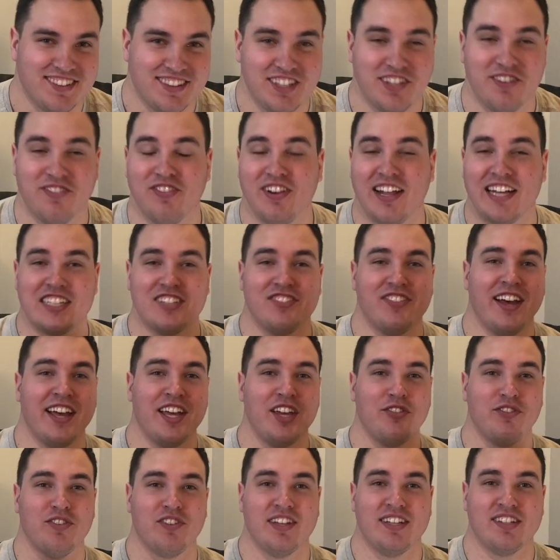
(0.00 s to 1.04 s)
The flex
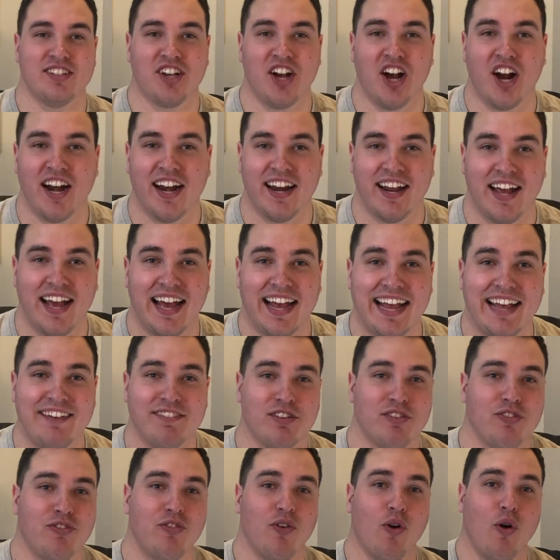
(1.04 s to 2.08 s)
value for this card, I gave
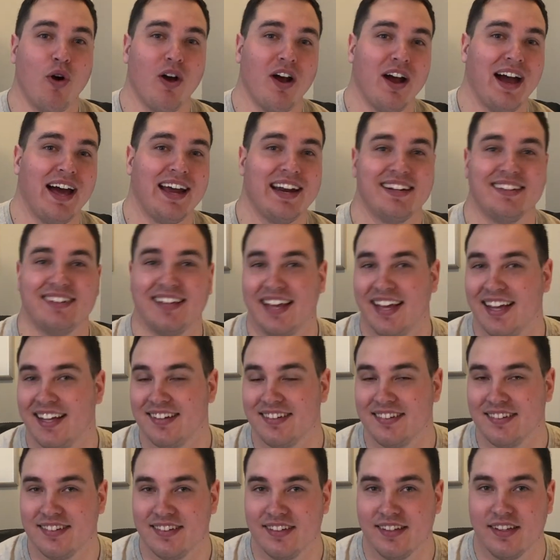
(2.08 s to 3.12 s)
a 4 out of
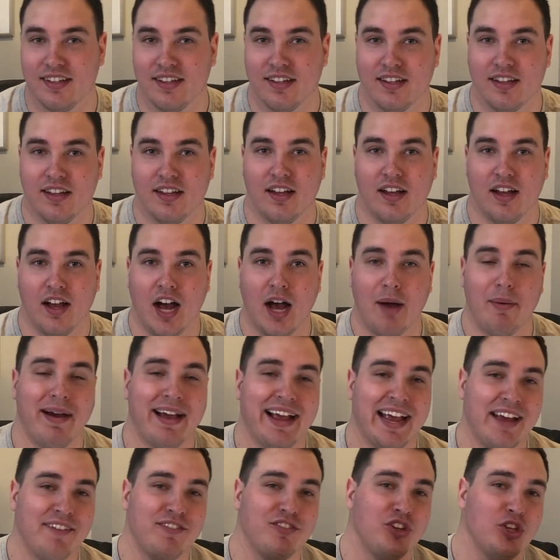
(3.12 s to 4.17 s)
10. I
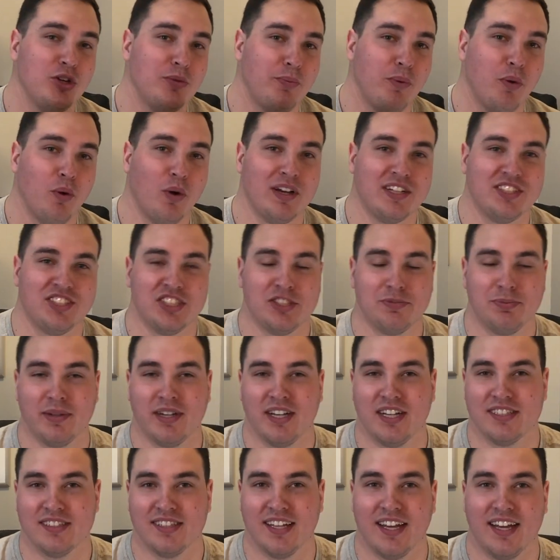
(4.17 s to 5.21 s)
gave 2 points just
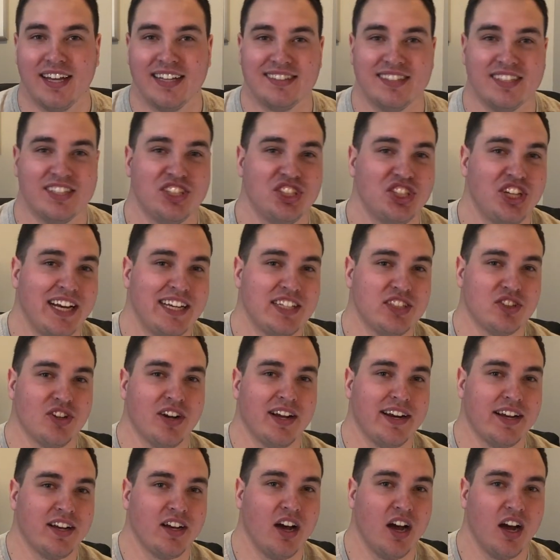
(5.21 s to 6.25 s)
because it's a Chase
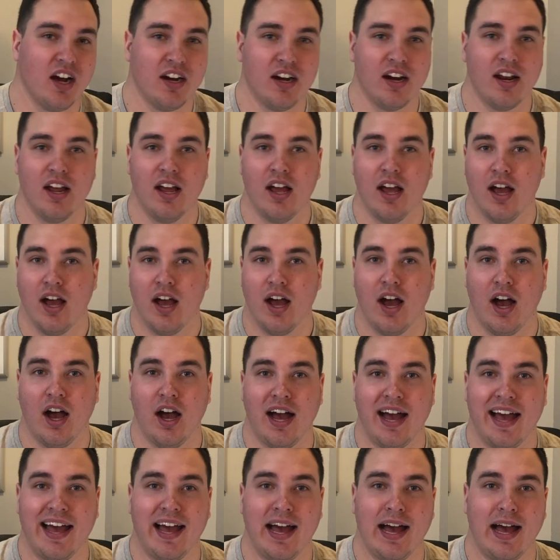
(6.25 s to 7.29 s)
credit card.
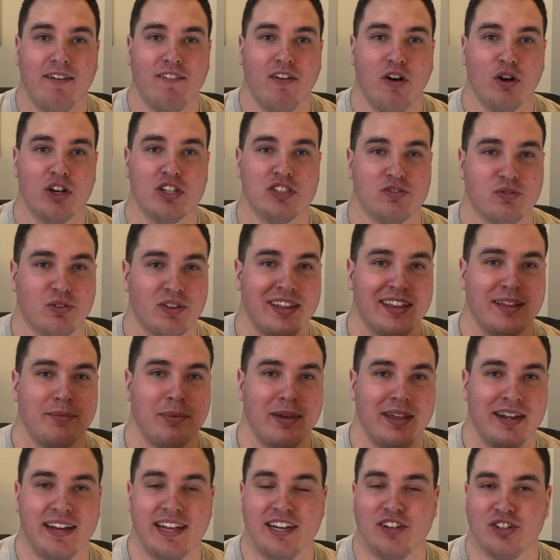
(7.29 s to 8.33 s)
I've always really
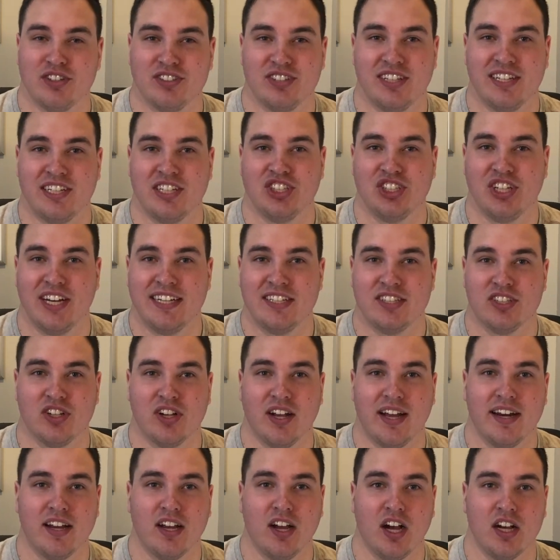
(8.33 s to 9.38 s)
been interested in Chase
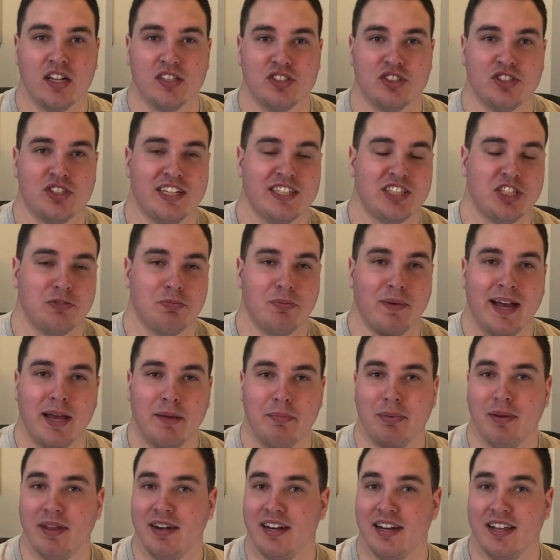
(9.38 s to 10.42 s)
credit cards, so that's just my
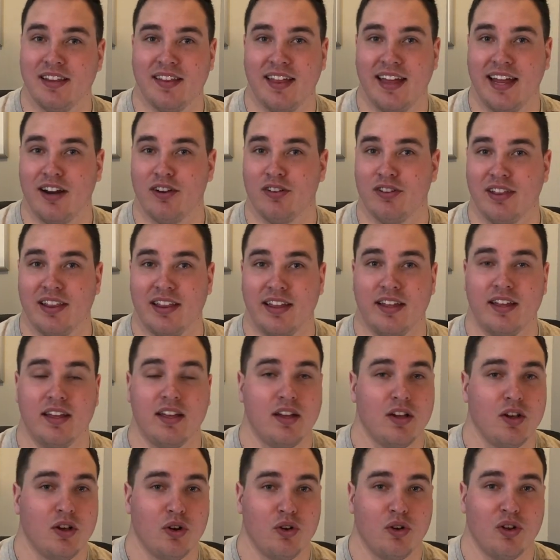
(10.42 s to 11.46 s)
opinion. That I really
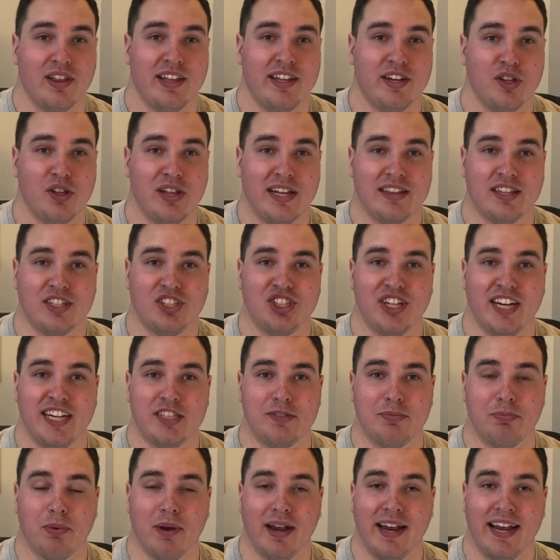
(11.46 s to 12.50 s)
do like the Chase
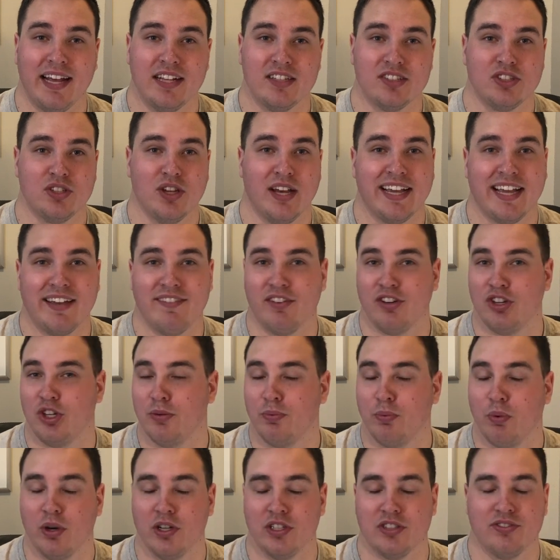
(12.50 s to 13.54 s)
brand, so I give it 2
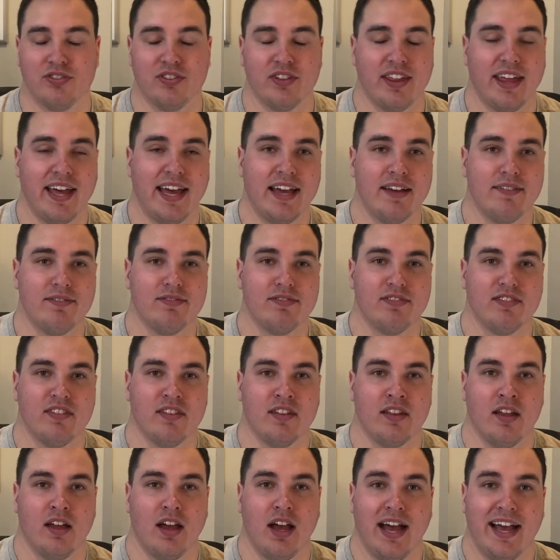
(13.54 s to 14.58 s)
points for that.
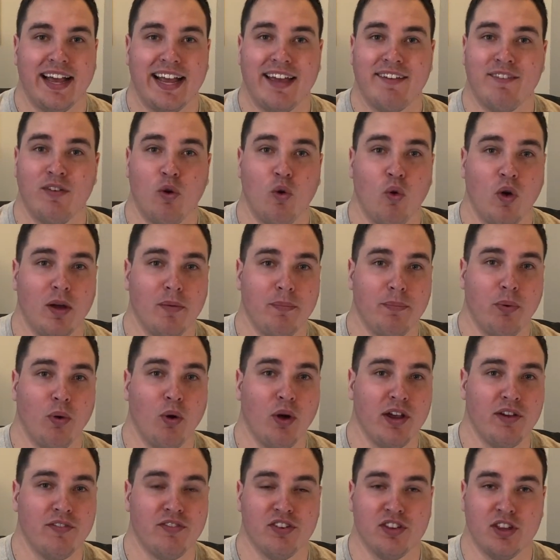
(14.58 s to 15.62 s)
I gave it 1
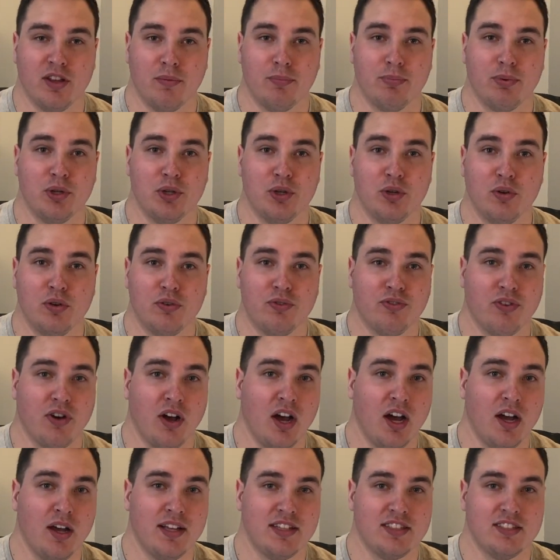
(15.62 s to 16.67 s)
point for the blue
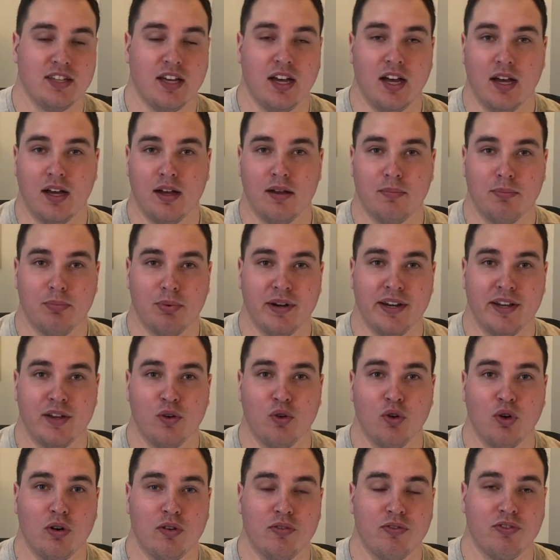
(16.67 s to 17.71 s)
front. It's a pretty
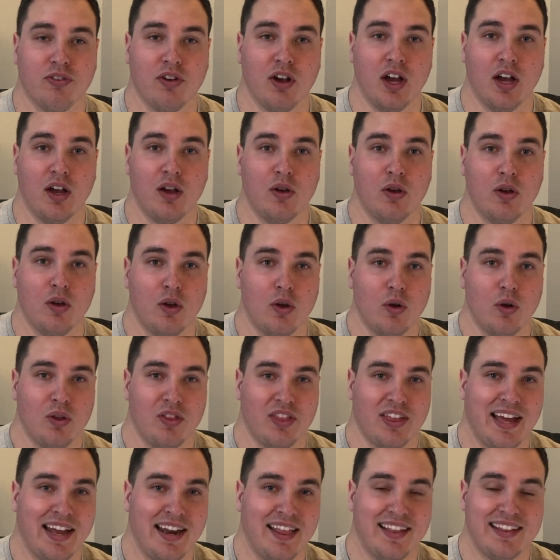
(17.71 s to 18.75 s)
cool front,
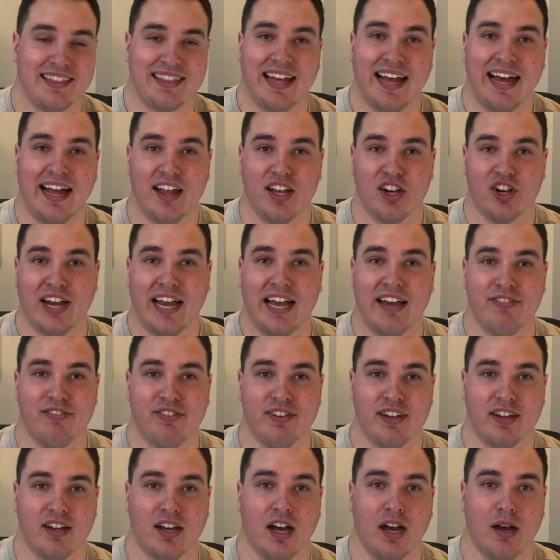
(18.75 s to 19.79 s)
kind of like the
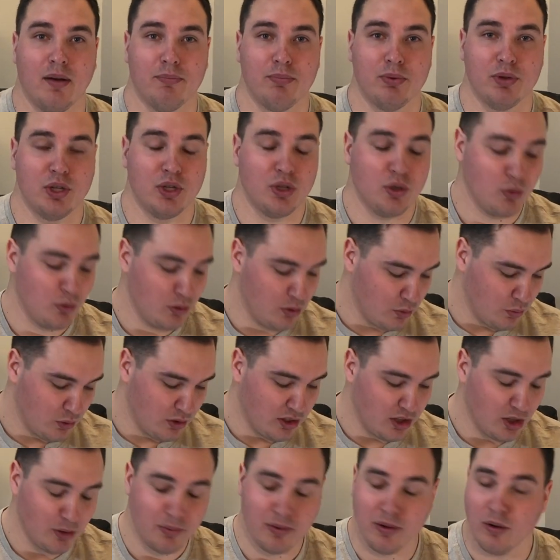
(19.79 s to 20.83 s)
holographic blue with
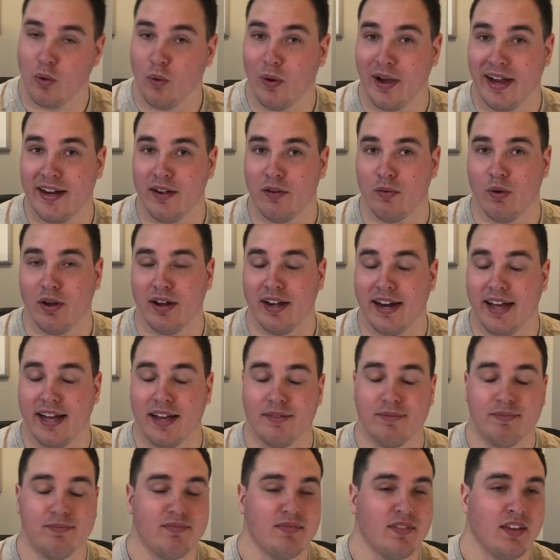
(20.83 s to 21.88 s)
a little bit of white and
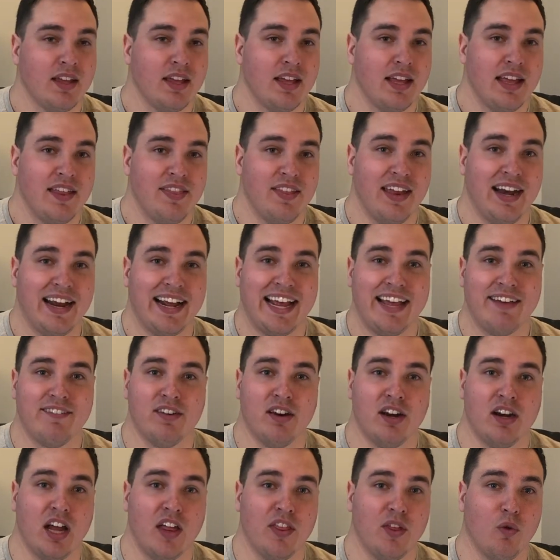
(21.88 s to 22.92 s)
whatnot. And then I gave it
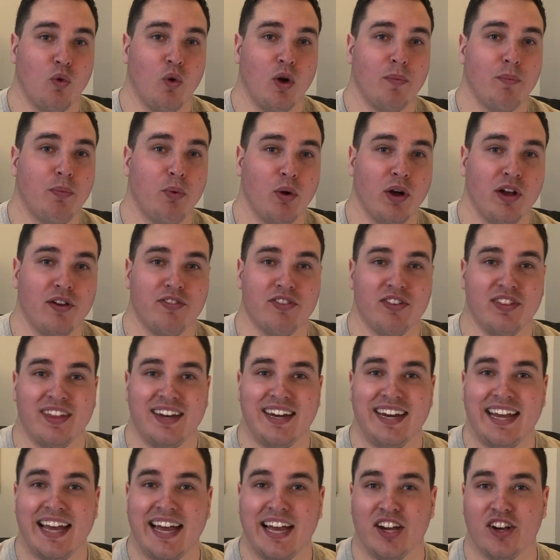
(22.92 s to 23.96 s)
another 1 point for the
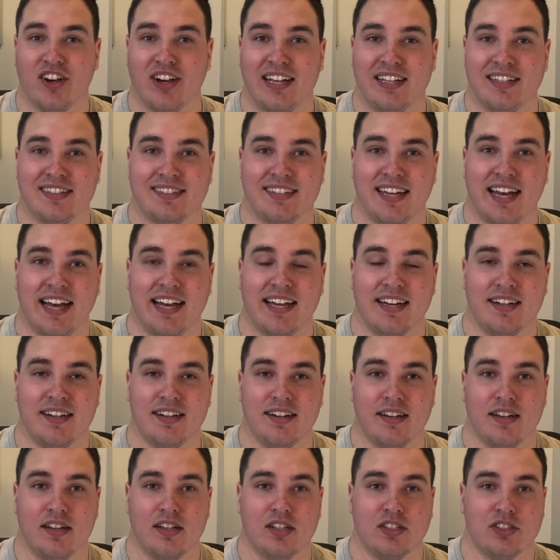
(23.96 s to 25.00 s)
neon green side.
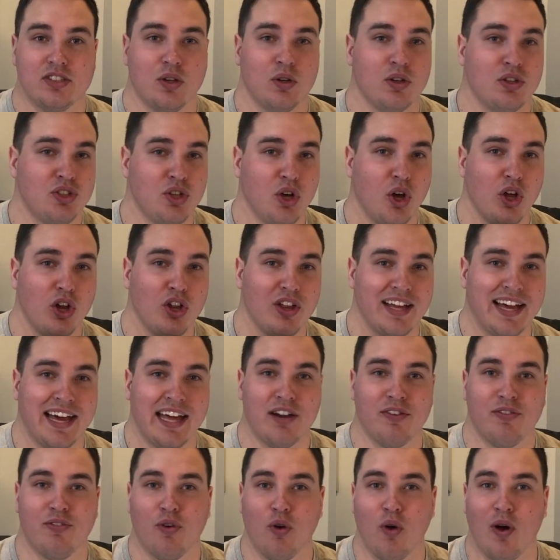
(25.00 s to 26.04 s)
So in total, I got
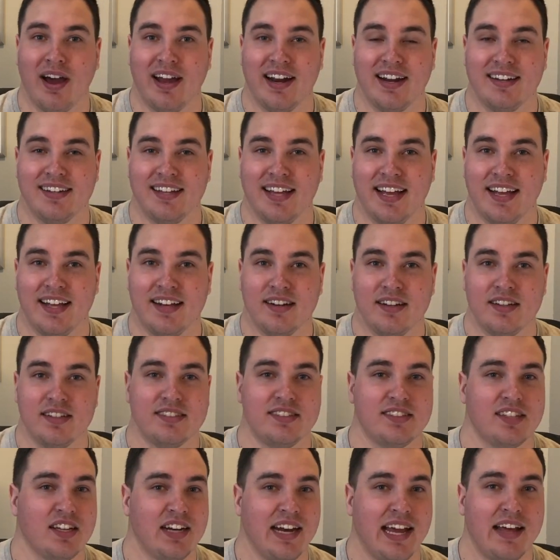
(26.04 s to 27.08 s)
a 4 out of 10.
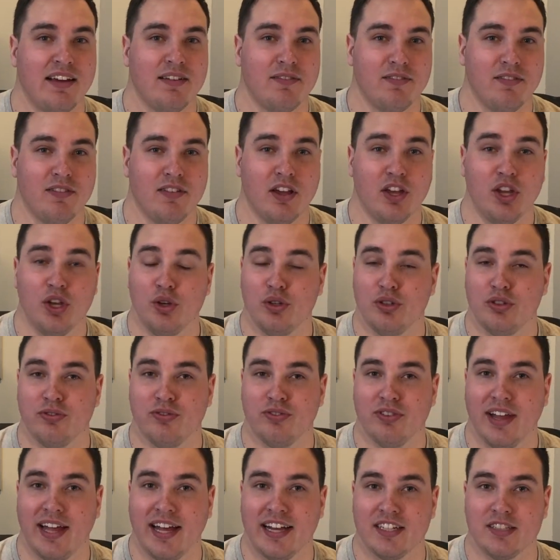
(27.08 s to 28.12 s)
Still not a huge
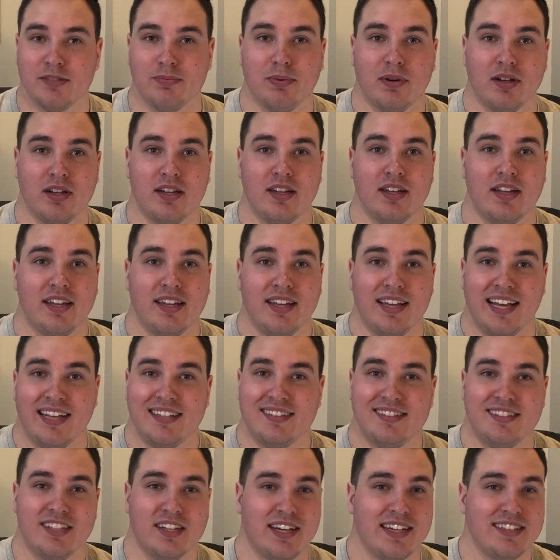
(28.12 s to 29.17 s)
flex, but
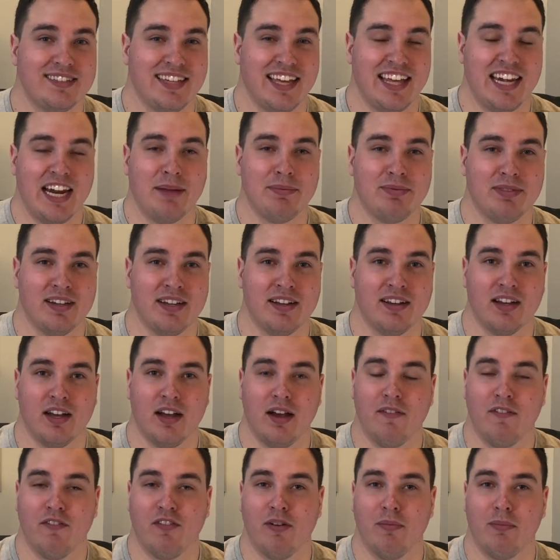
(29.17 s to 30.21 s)
it's getting up there
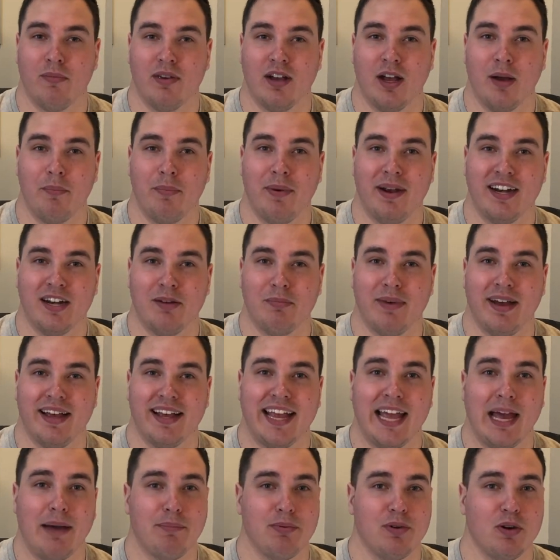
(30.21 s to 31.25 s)
compared to my
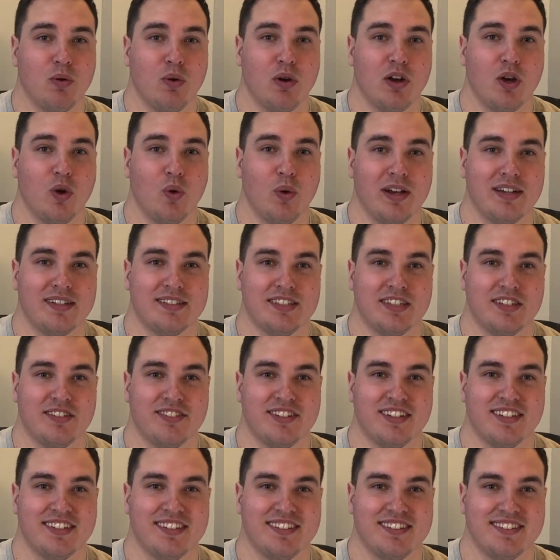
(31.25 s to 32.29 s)
Capital One
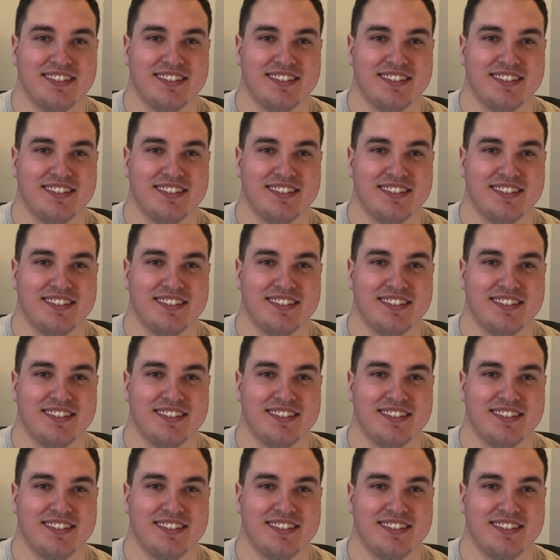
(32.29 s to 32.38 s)
Quicksilver.